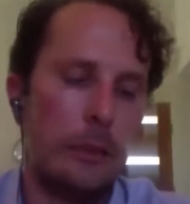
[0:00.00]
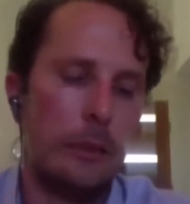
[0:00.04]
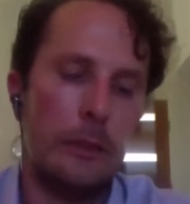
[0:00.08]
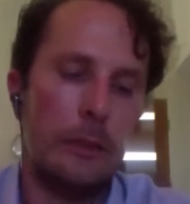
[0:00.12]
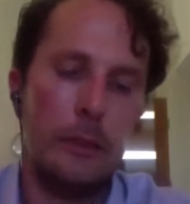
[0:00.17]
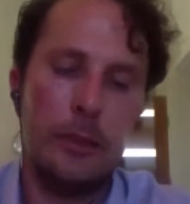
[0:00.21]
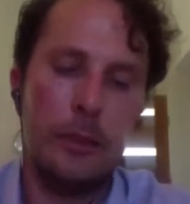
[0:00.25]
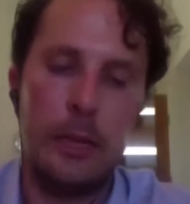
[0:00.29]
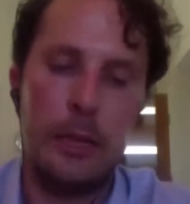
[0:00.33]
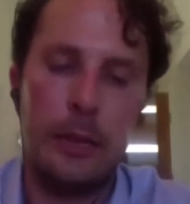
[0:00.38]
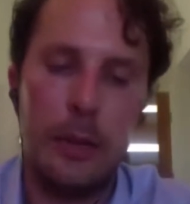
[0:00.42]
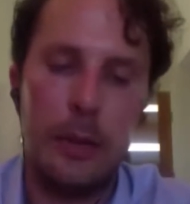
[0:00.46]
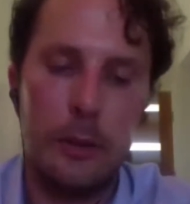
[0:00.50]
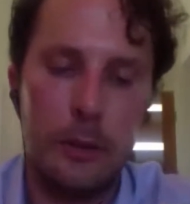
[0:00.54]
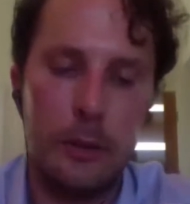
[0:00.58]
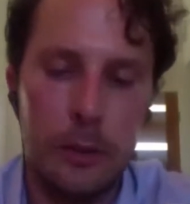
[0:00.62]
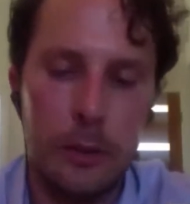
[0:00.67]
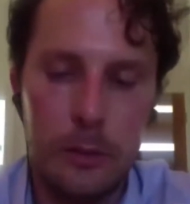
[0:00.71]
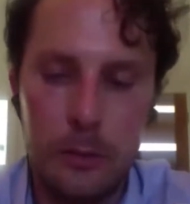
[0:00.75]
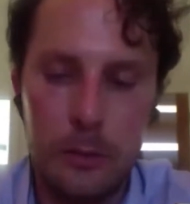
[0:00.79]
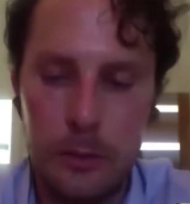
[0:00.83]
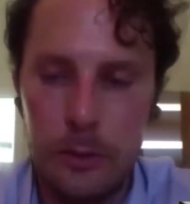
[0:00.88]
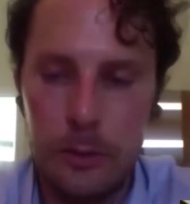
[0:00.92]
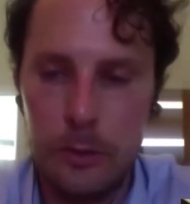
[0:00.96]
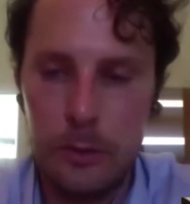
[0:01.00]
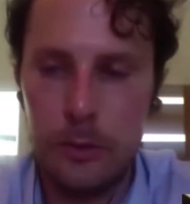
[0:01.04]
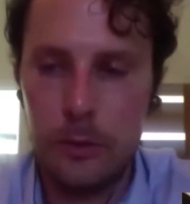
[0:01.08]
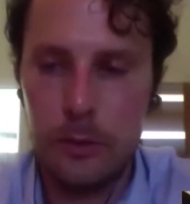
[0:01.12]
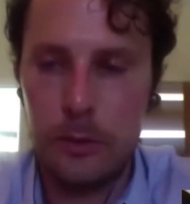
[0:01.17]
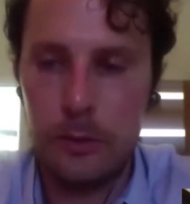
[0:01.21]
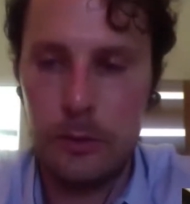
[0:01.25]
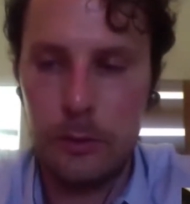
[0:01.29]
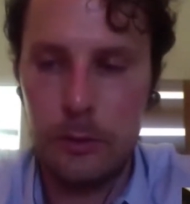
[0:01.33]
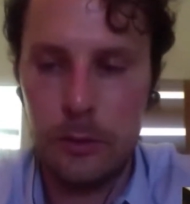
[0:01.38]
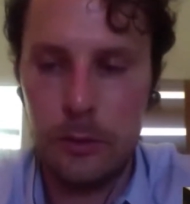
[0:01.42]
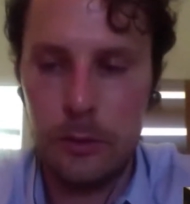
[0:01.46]
Turns out our solutions
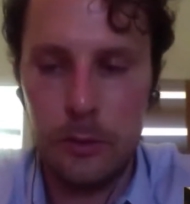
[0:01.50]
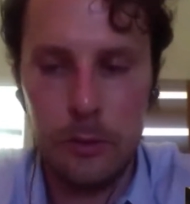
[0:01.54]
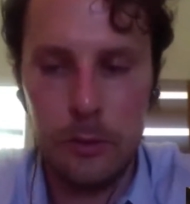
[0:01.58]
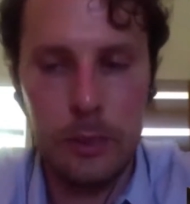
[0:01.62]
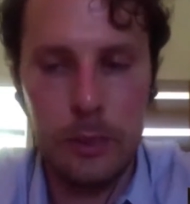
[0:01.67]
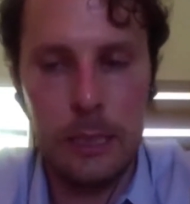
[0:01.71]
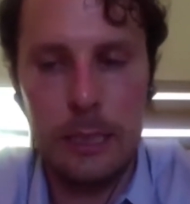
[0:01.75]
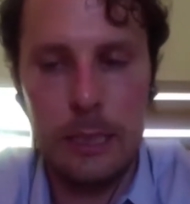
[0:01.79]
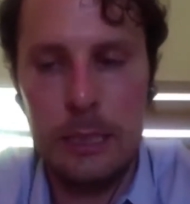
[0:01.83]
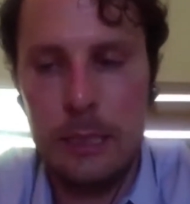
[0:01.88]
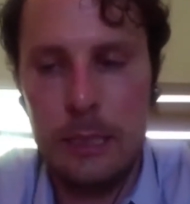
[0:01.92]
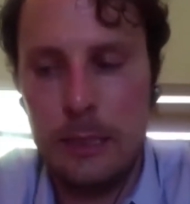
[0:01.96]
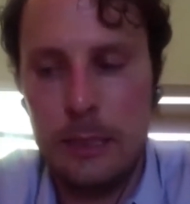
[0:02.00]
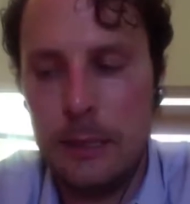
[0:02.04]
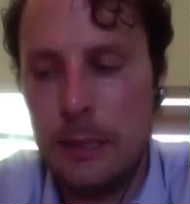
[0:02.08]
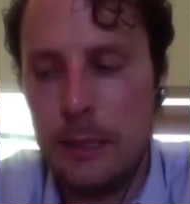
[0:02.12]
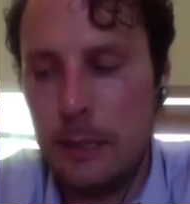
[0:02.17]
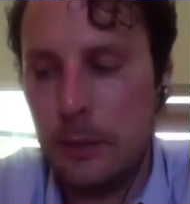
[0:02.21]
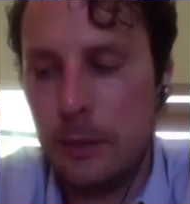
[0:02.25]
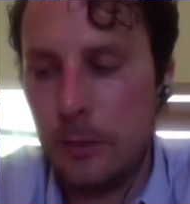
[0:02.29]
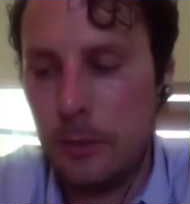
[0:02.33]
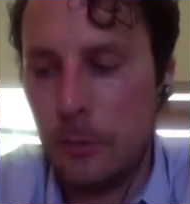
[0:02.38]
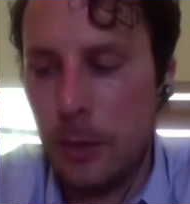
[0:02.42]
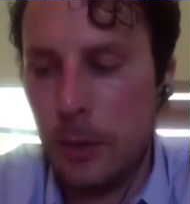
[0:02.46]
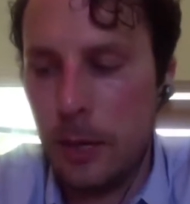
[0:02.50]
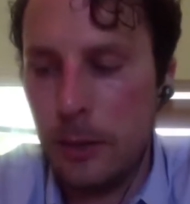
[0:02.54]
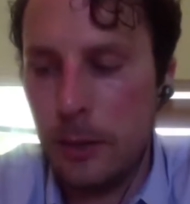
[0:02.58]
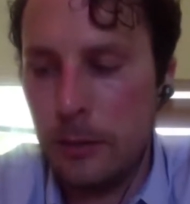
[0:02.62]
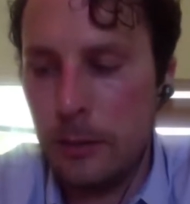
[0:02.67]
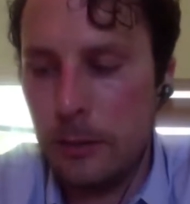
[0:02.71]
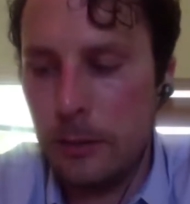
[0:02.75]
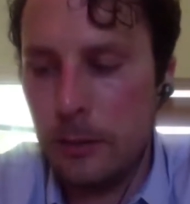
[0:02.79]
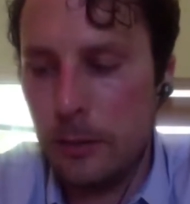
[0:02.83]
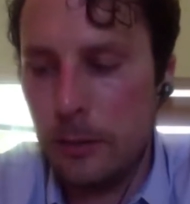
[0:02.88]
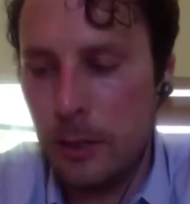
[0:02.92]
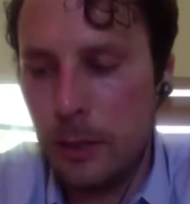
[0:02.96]
are really easy as
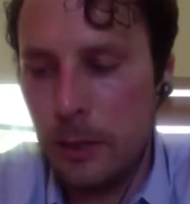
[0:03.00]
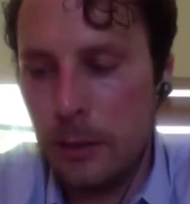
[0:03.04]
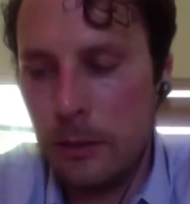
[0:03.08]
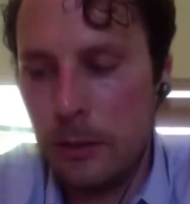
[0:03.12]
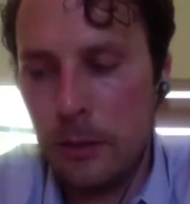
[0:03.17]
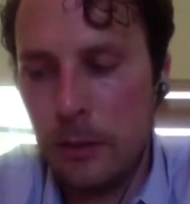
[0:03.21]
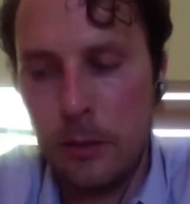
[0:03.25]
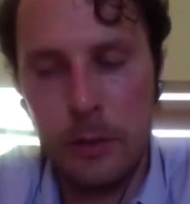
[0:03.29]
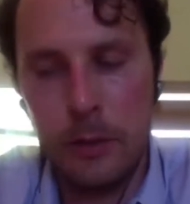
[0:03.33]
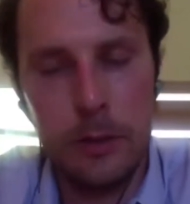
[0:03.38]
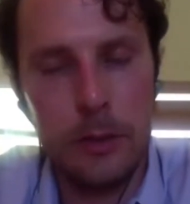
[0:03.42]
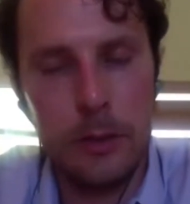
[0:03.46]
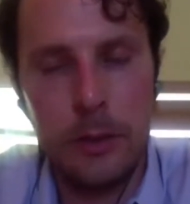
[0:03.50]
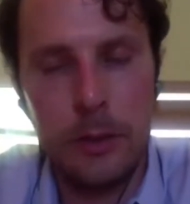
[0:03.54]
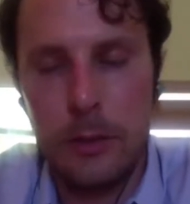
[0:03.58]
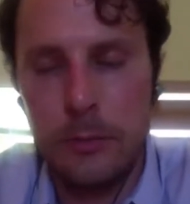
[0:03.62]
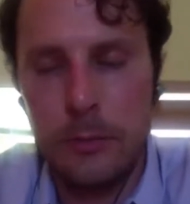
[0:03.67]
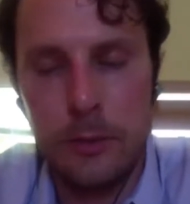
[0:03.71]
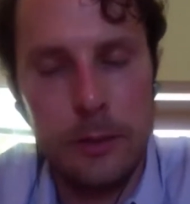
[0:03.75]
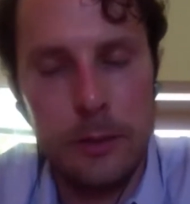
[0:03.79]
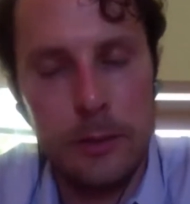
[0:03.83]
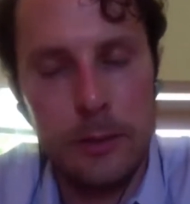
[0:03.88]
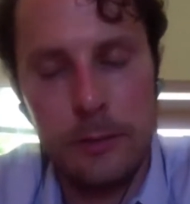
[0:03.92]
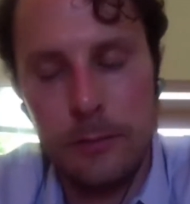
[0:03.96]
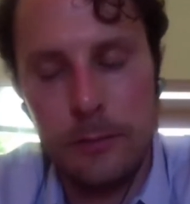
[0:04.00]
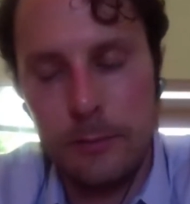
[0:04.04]
well. They're just different.